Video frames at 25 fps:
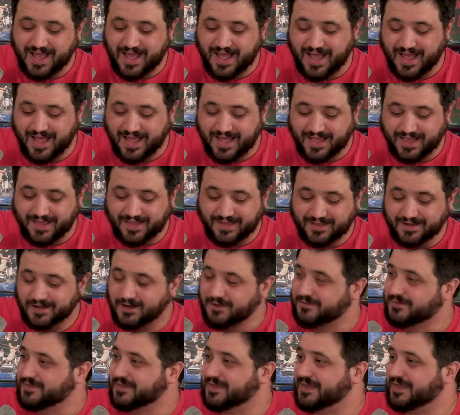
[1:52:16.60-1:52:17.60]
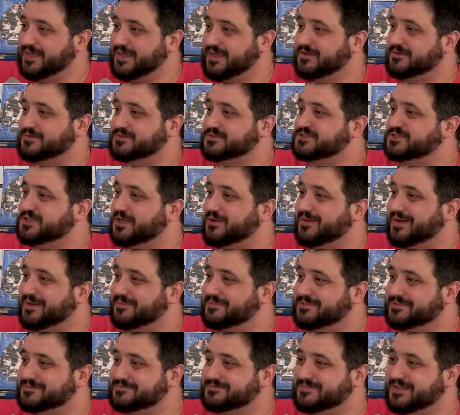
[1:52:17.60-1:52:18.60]
And only Eagles show
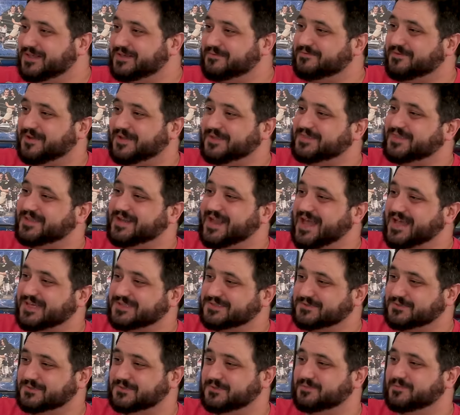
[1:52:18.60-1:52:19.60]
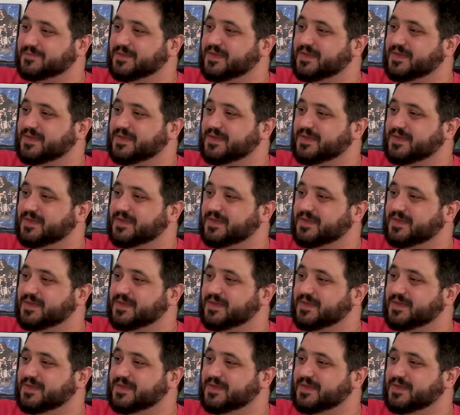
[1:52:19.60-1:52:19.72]
up and fight the Nazgul.